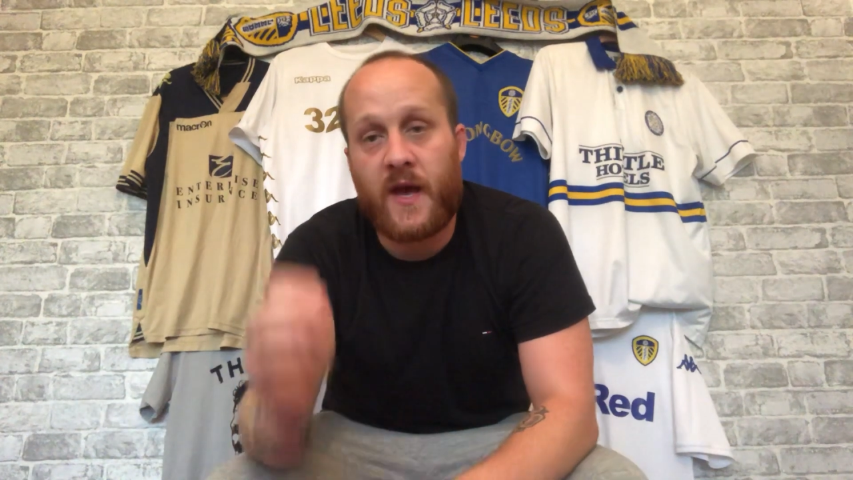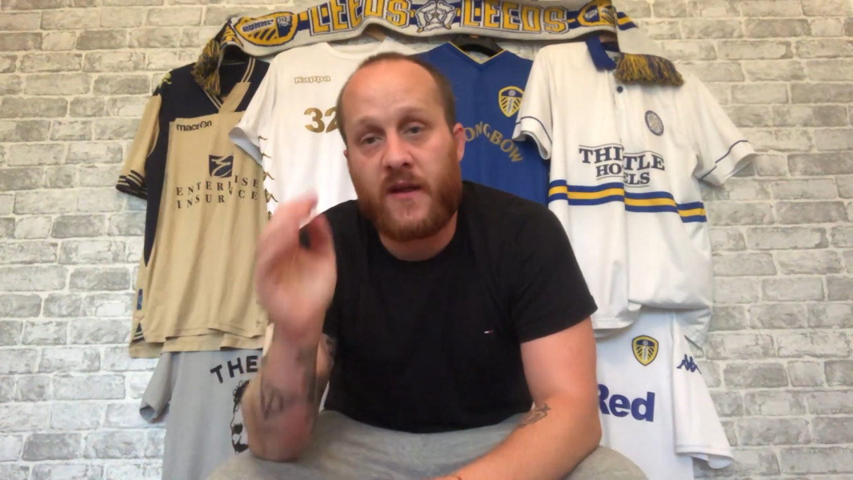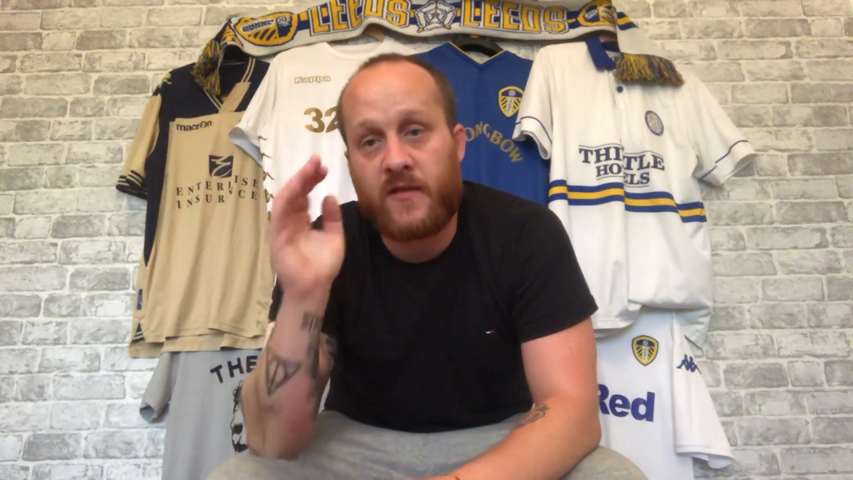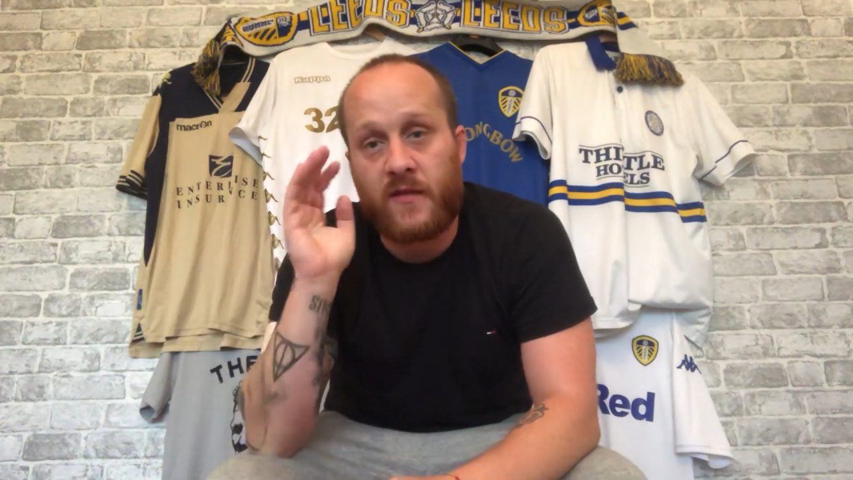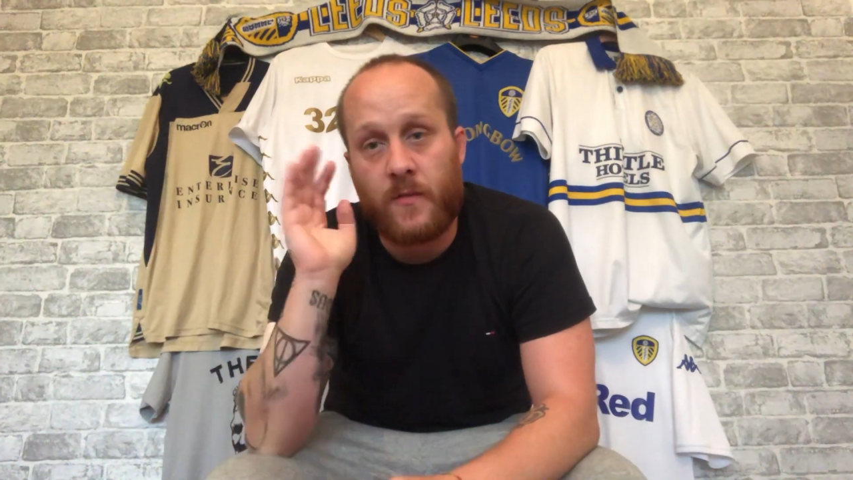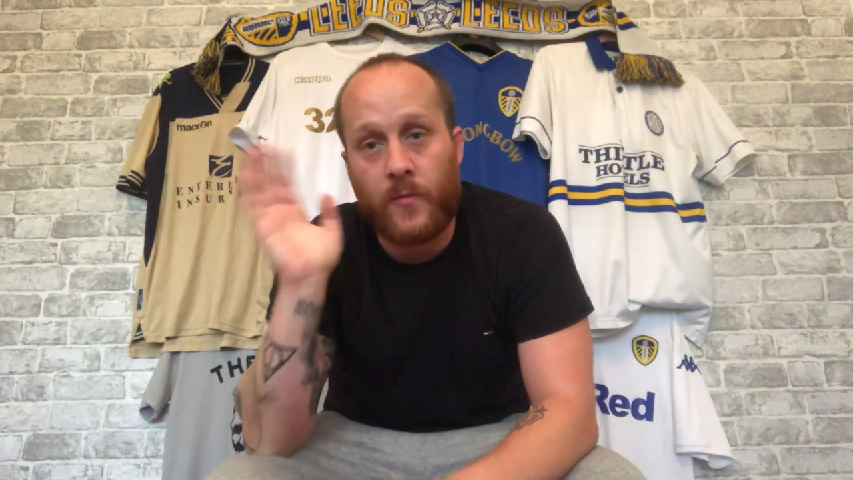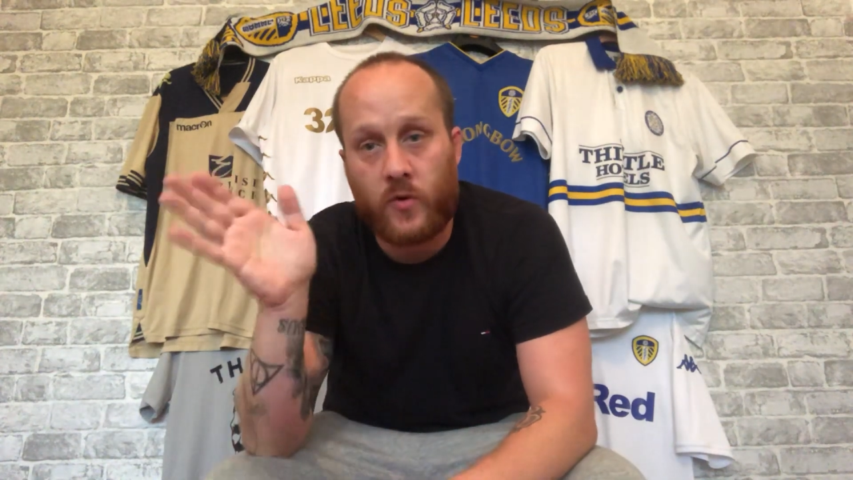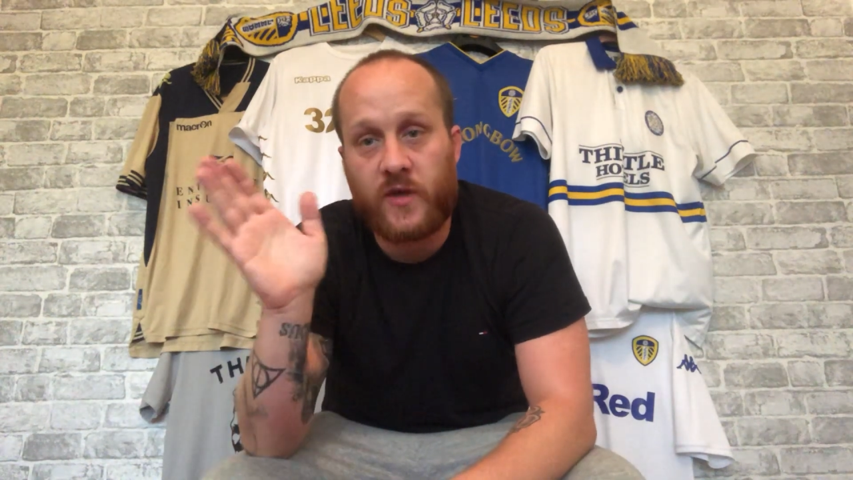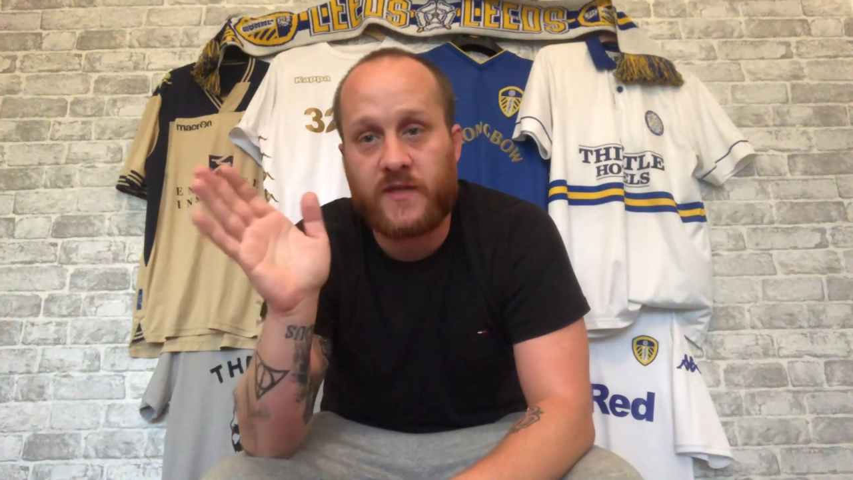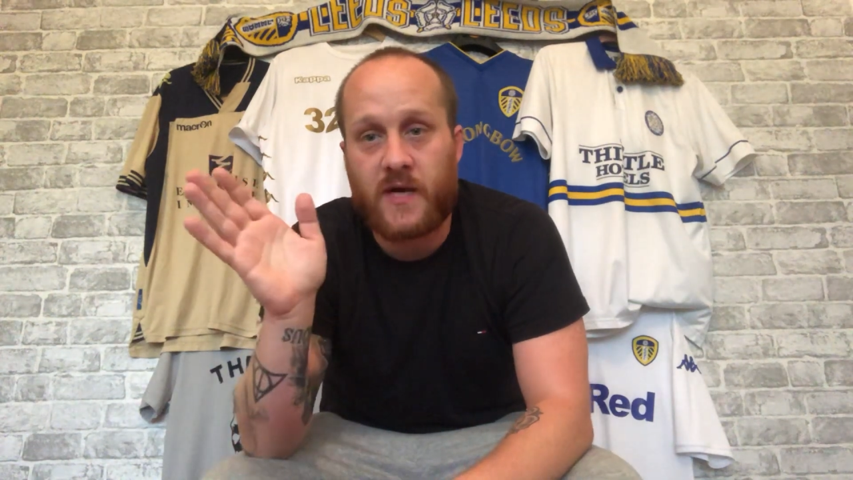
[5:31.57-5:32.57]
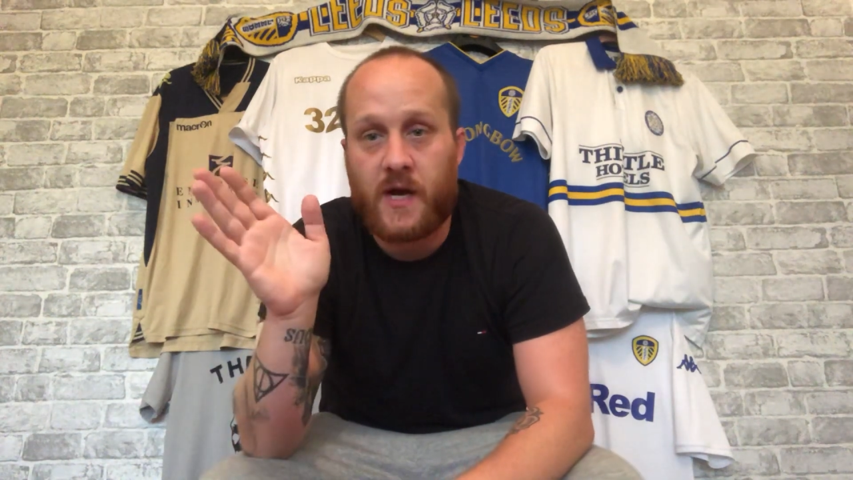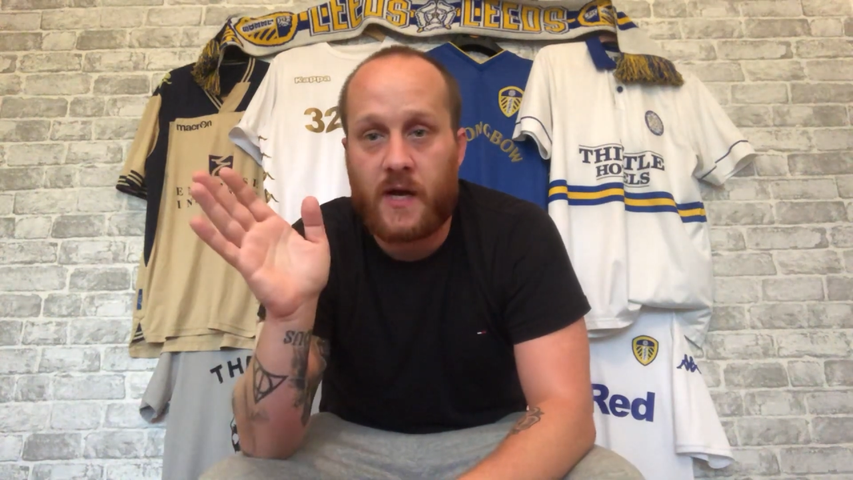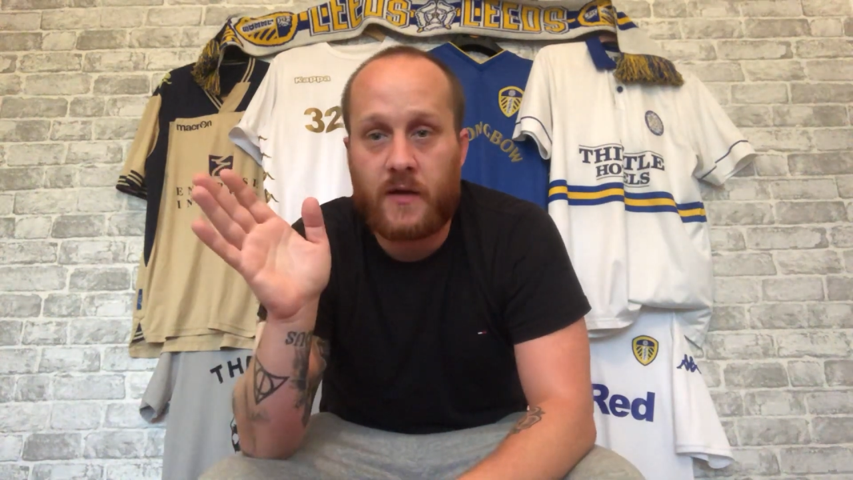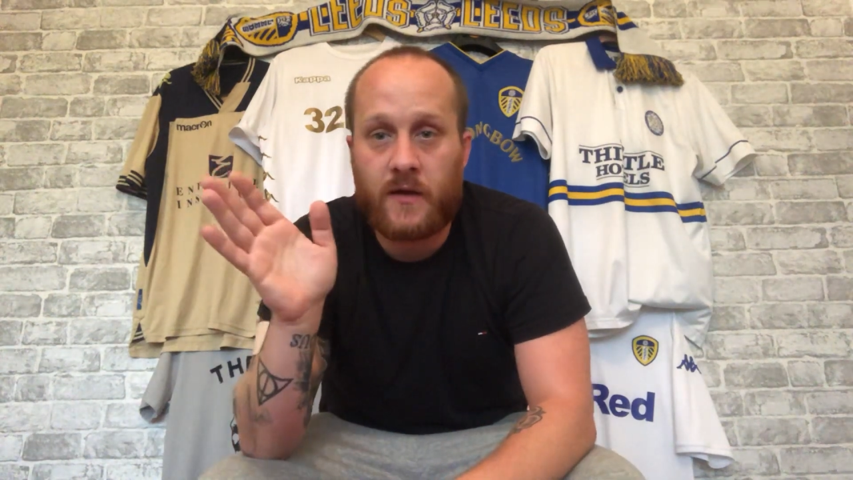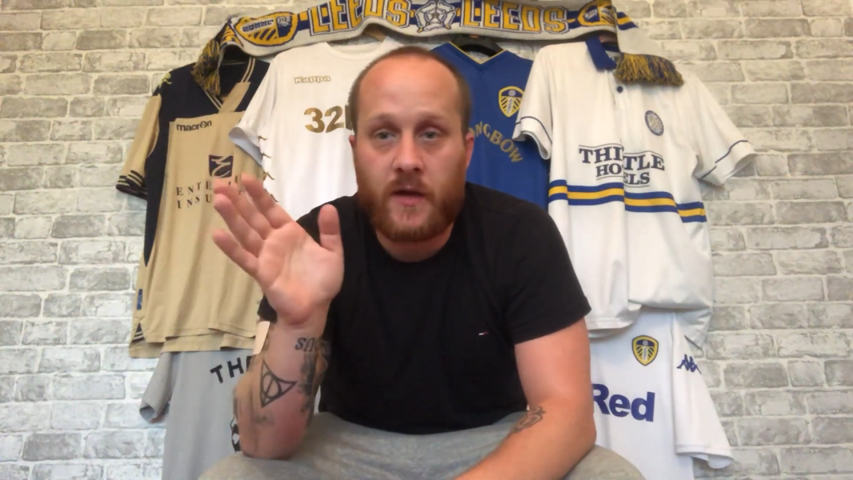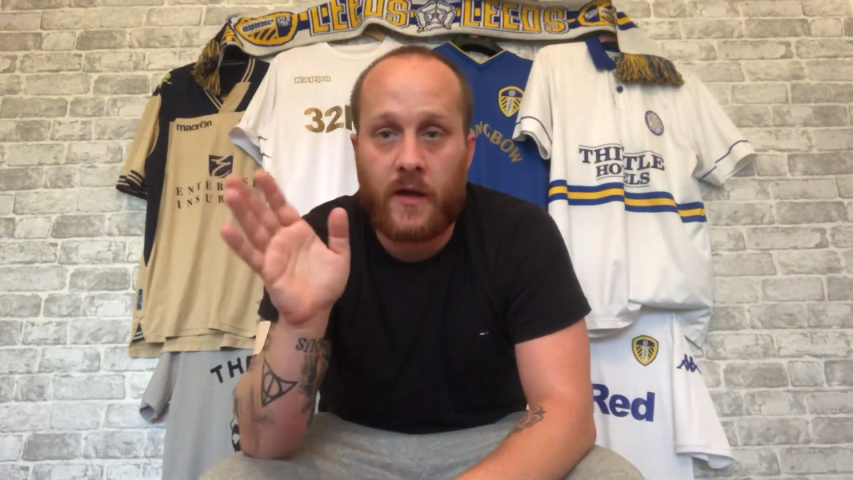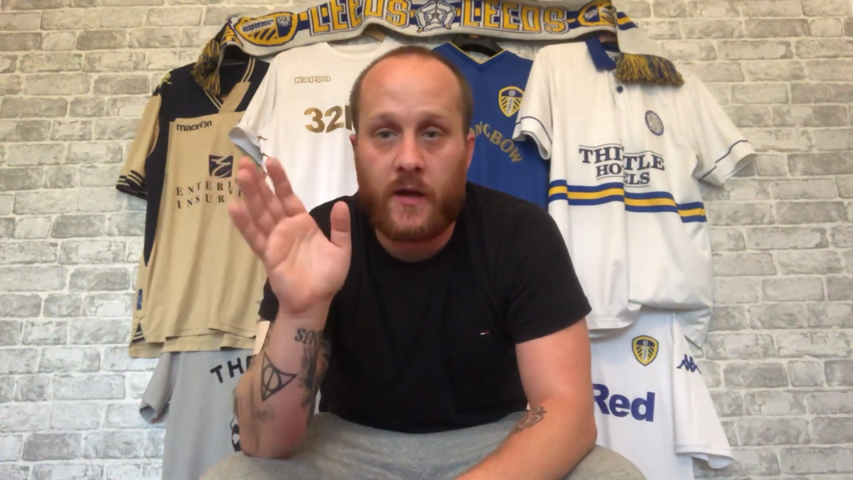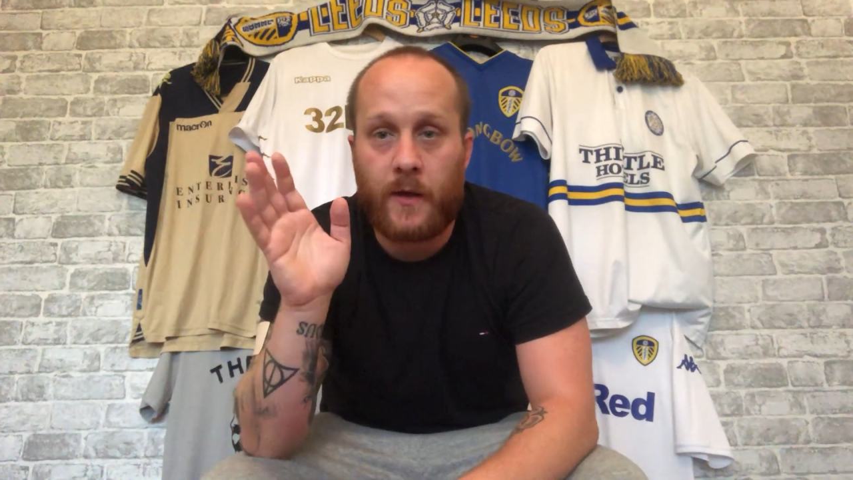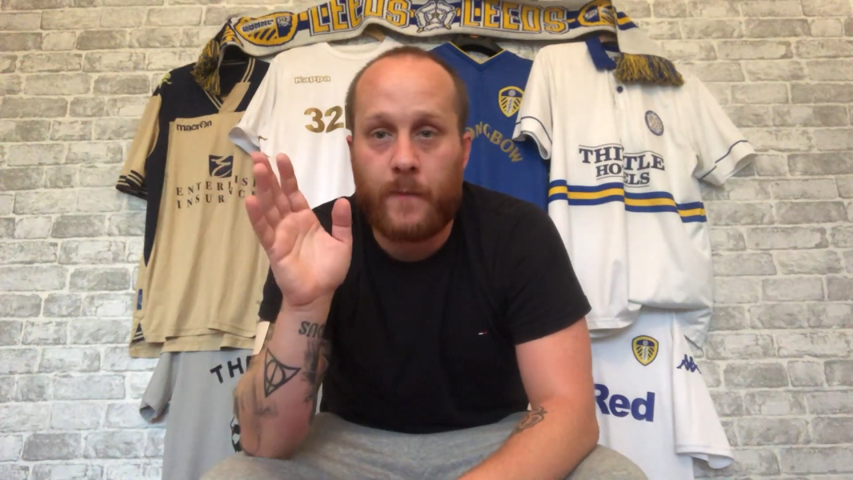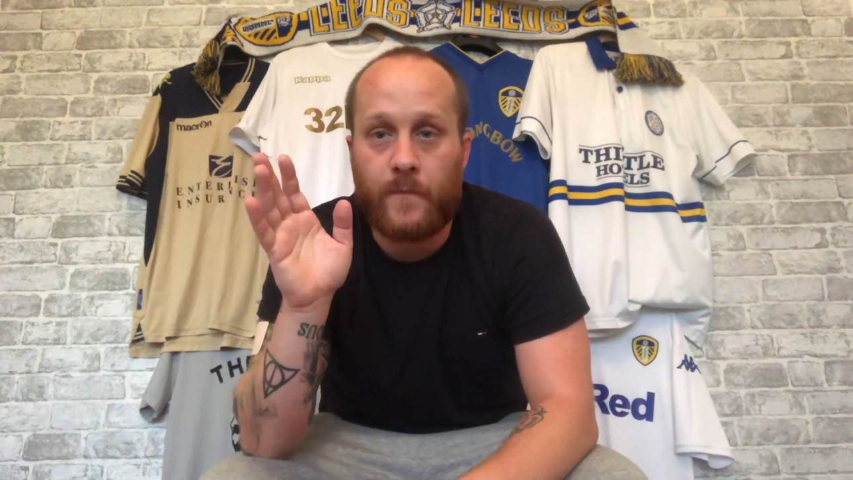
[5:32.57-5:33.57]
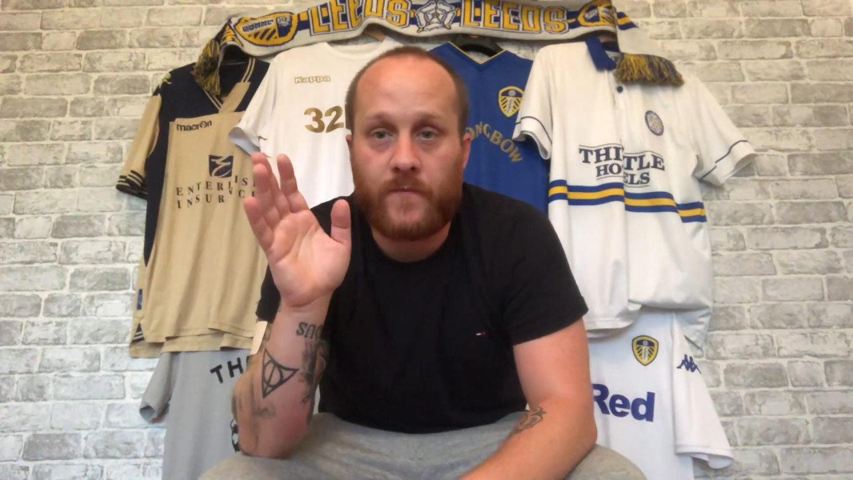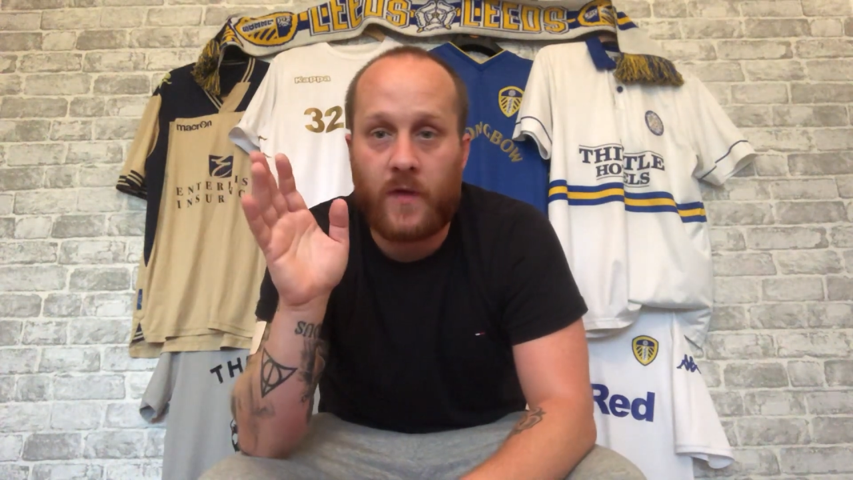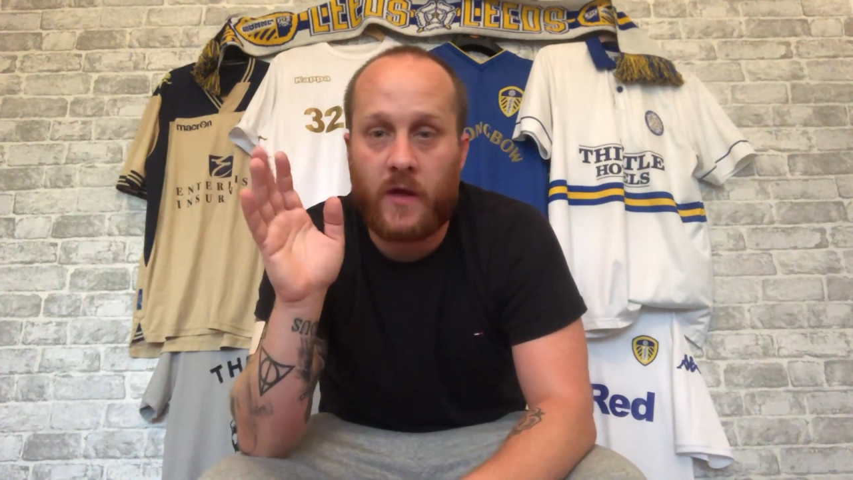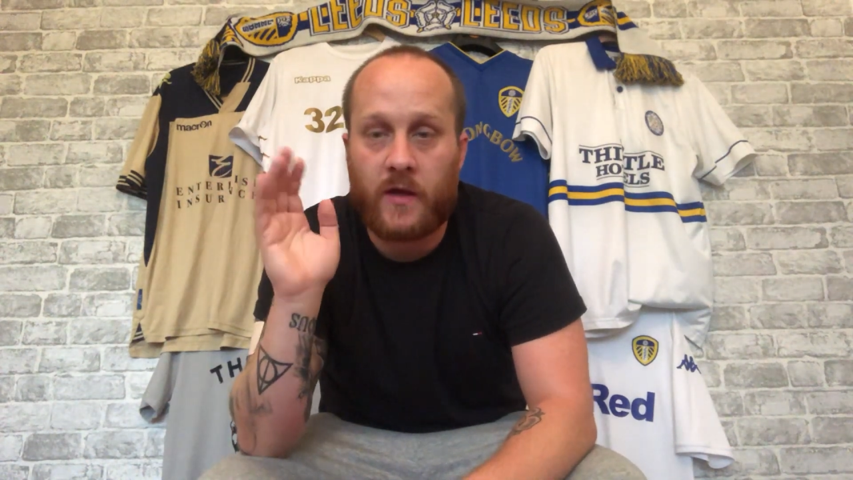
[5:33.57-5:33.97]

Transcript: and I think the bookies are, and